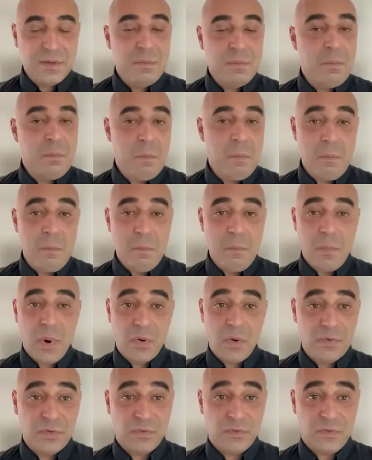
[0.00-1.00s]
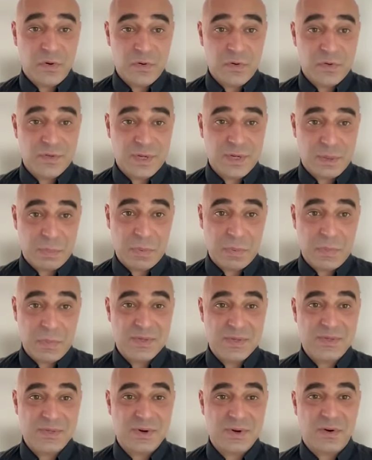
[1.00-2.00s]
most of your
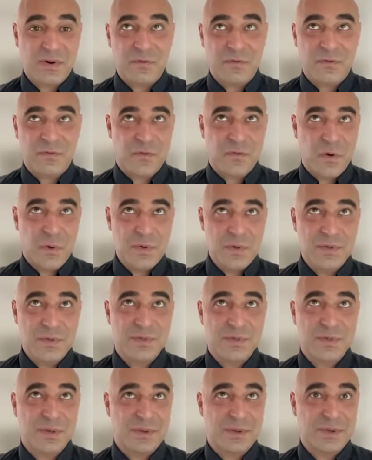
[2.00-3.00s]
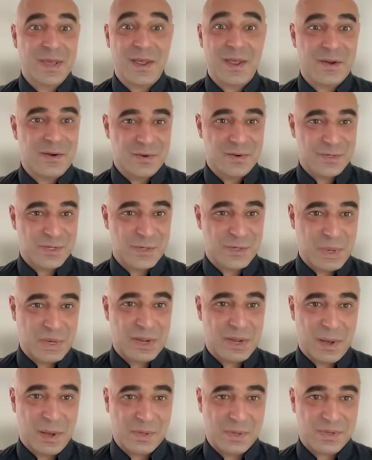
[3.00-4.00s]
supplements are focused on the energy
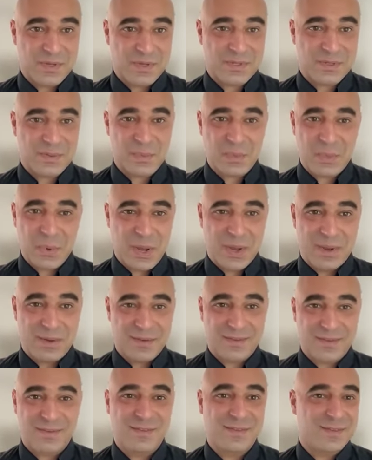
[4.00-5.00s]
metabolism, right?